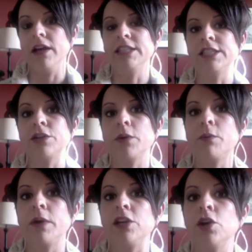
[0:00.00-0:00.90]
And so I
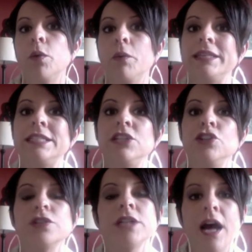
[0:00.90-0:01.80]
want you to quit wasting
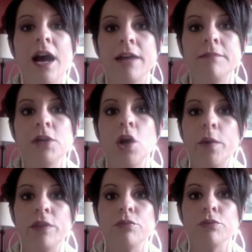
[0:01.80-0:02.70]
your time
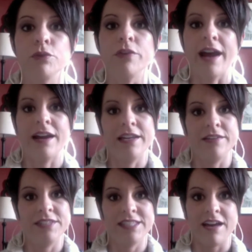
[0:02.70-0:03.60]
going through that kind
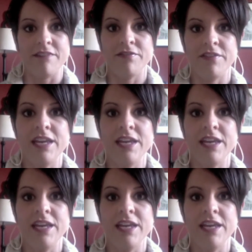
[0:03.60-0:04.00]
of stuff.